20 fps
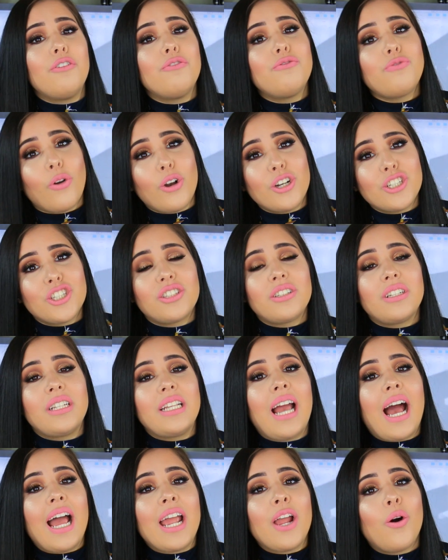
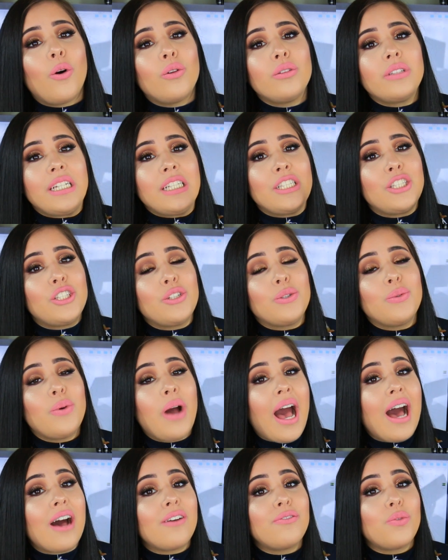Unfortunately, I only do
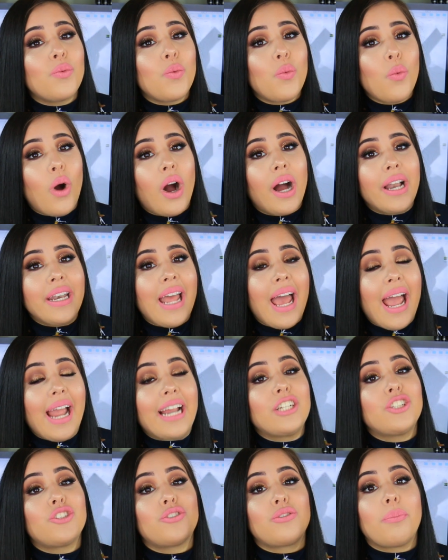have one
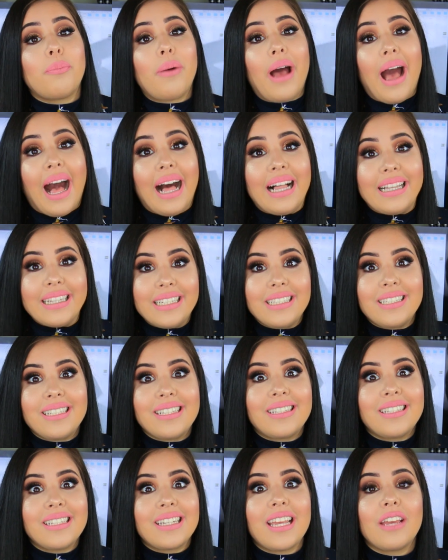extra
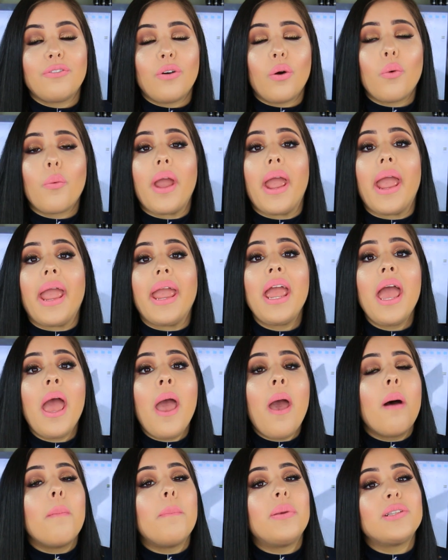palette to give away,
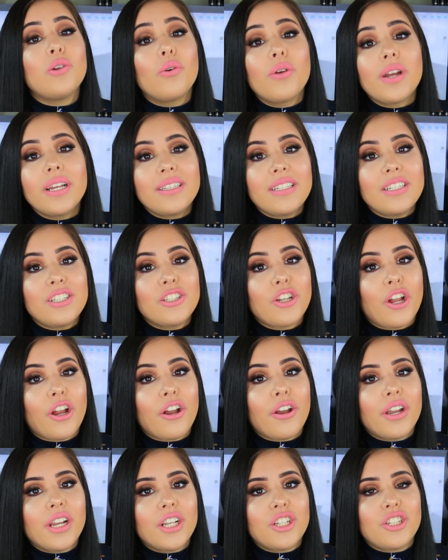but don't get
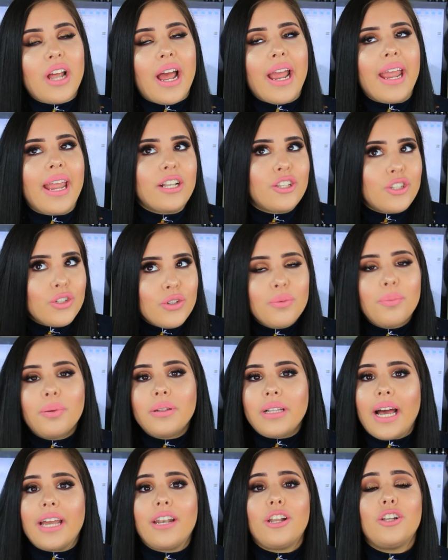discouraged. I do
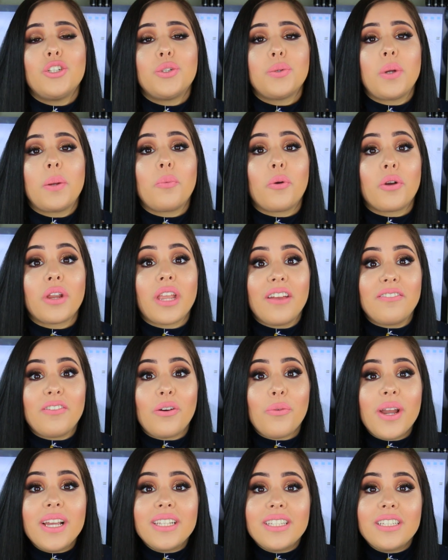plan on doing more
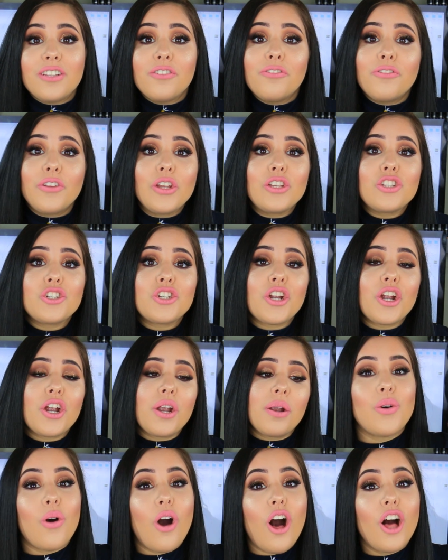giveaways in the
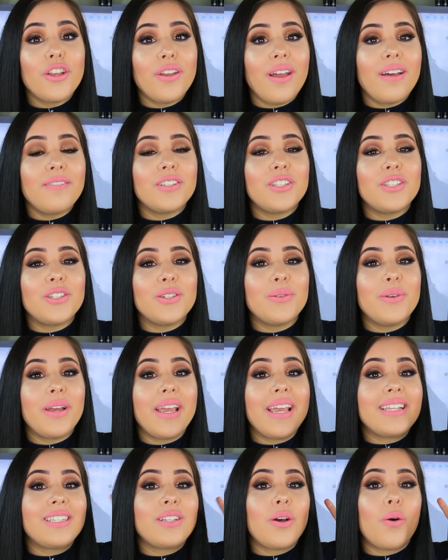future. So all you have to
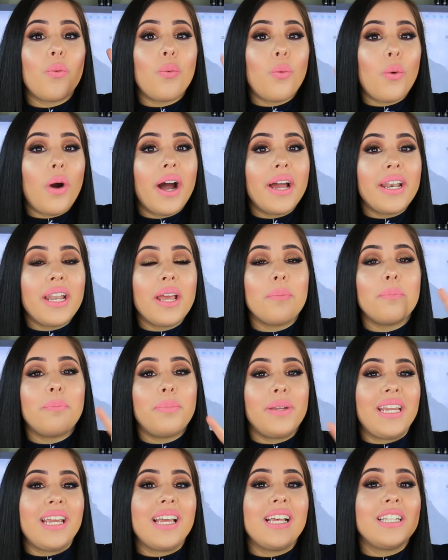do is, one,
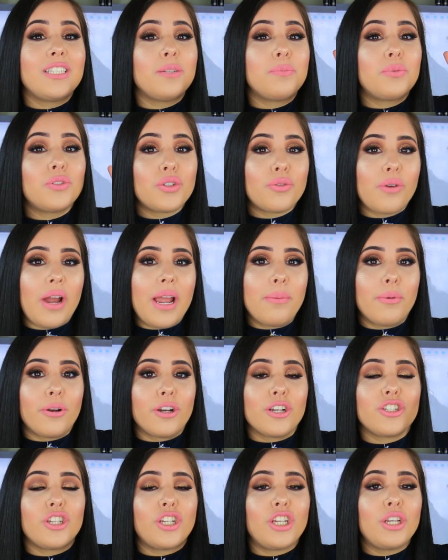be a
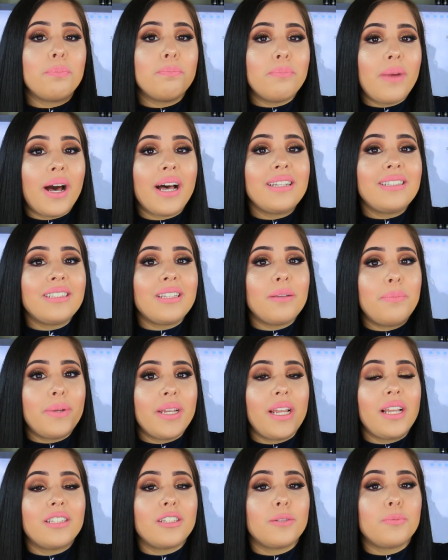subscriber. So you must
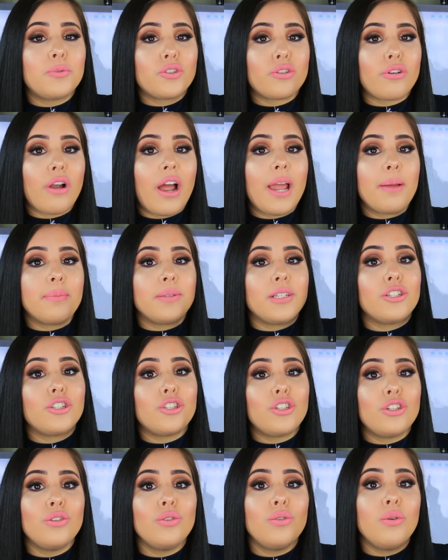be subscribed
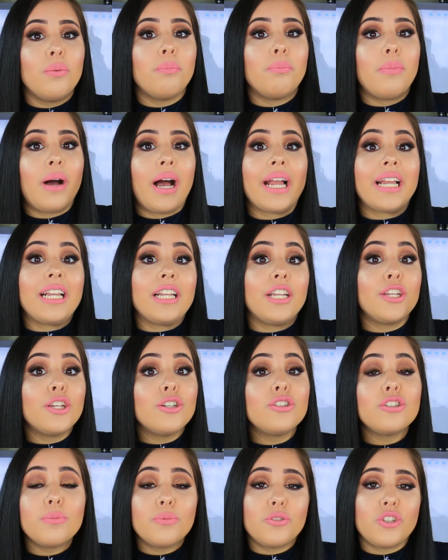to my
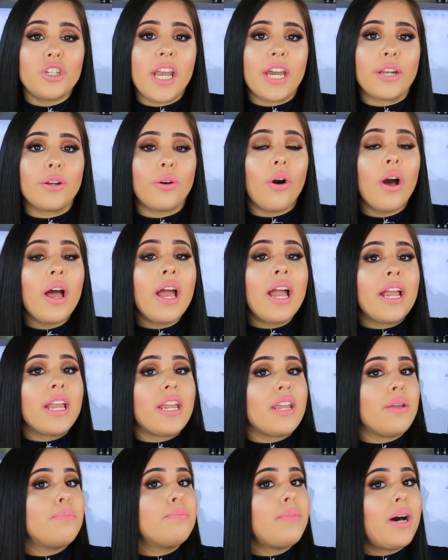YouTube channel.
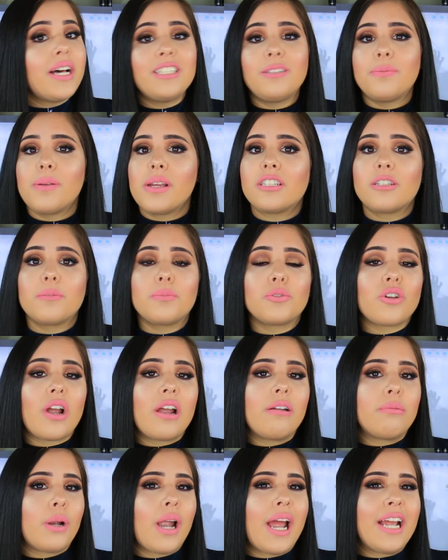You must be a
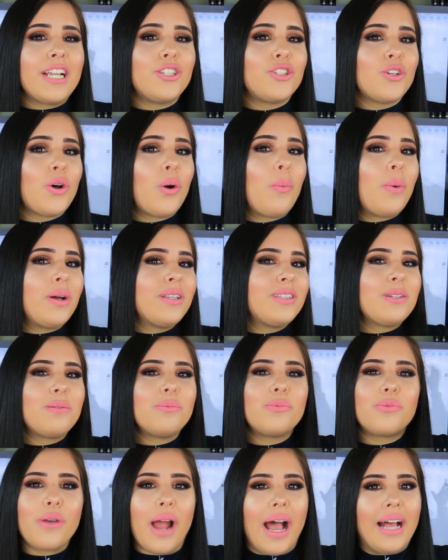subscriber. I don't want
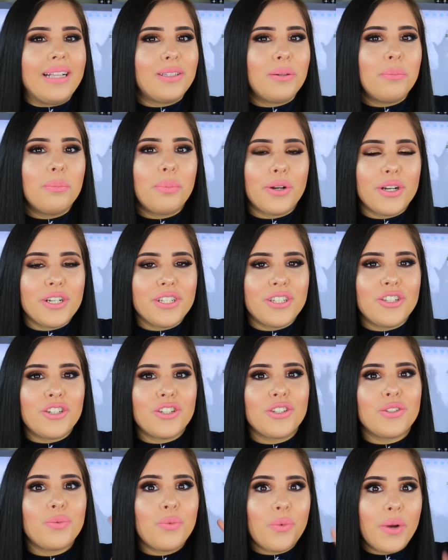some random person
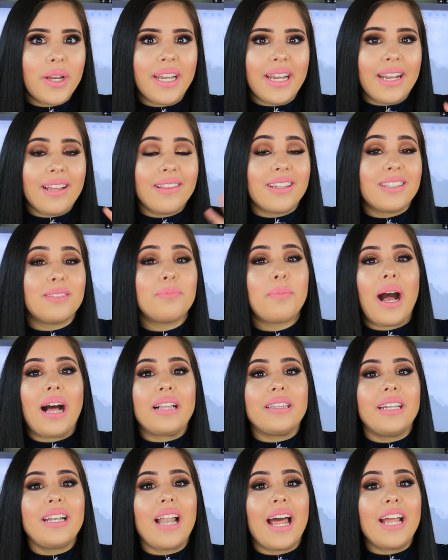just winning this
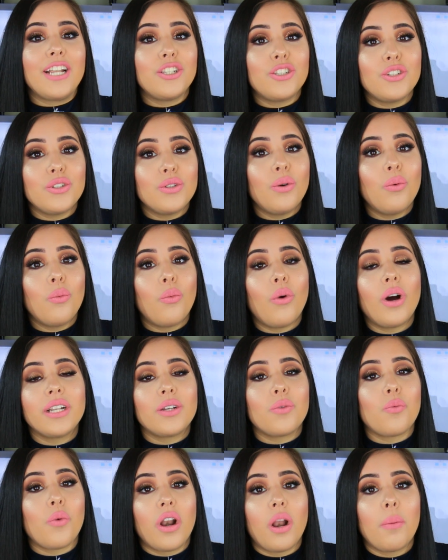palette. I do
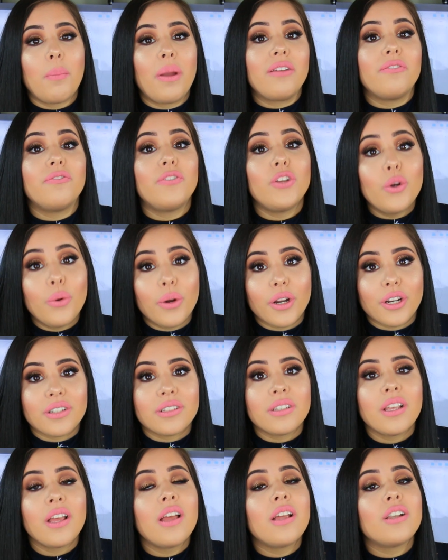want one of my
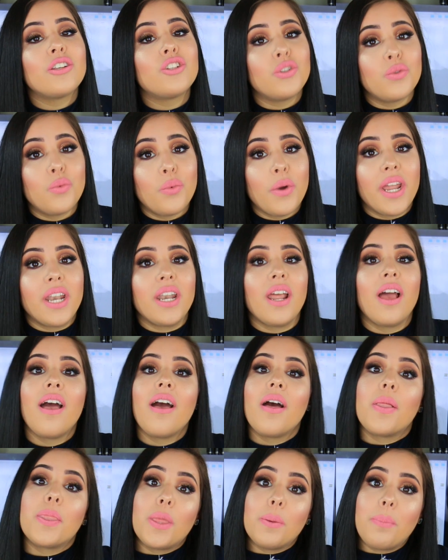viewers to win
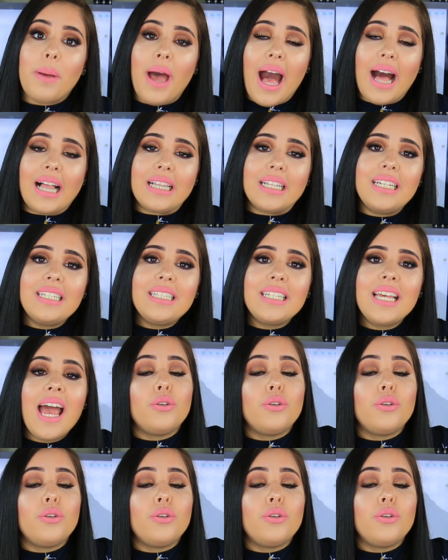the palette.